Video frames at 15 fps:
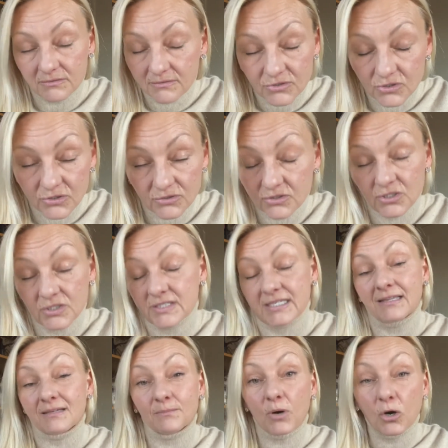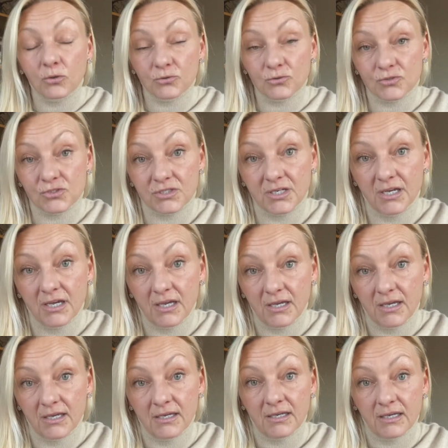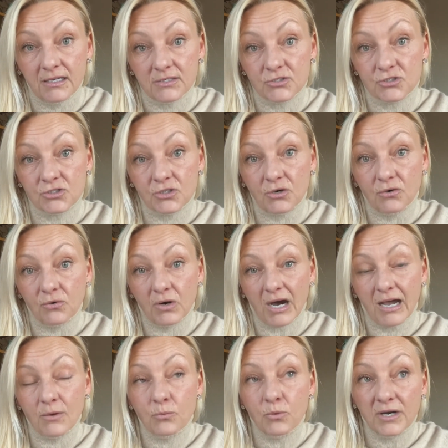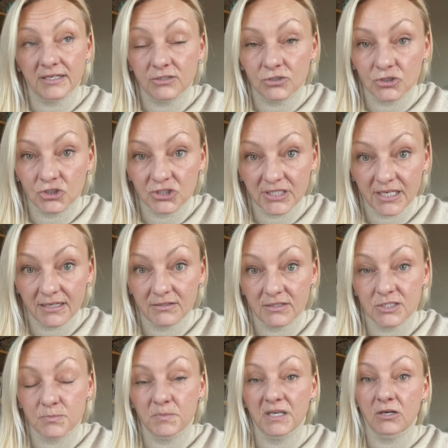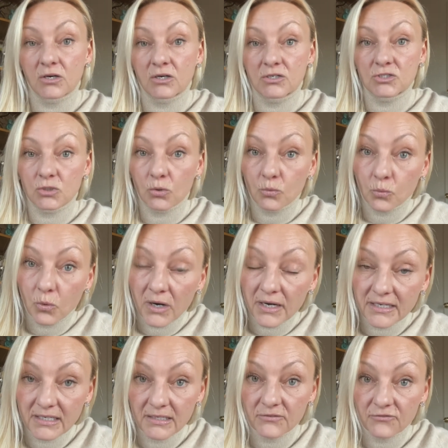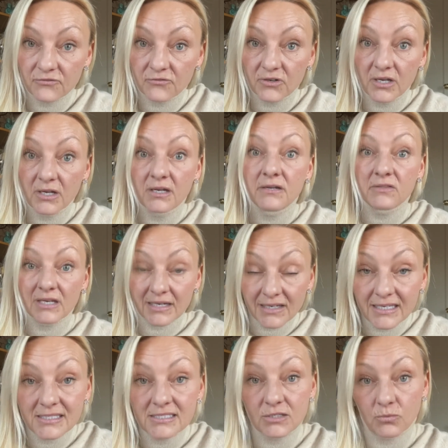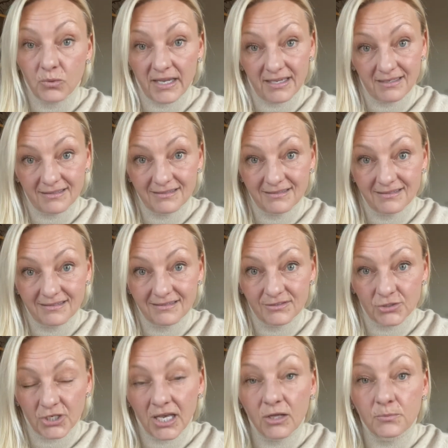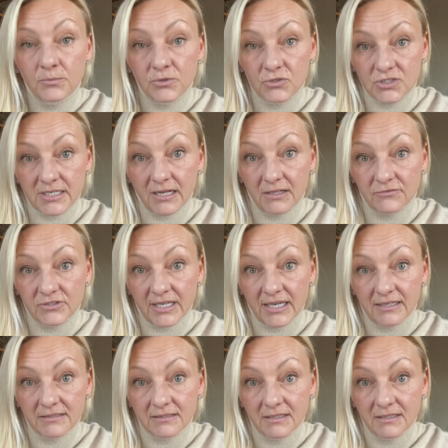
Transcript: to say the most. So I wanted to share this, because what if there is a way to help you solve that?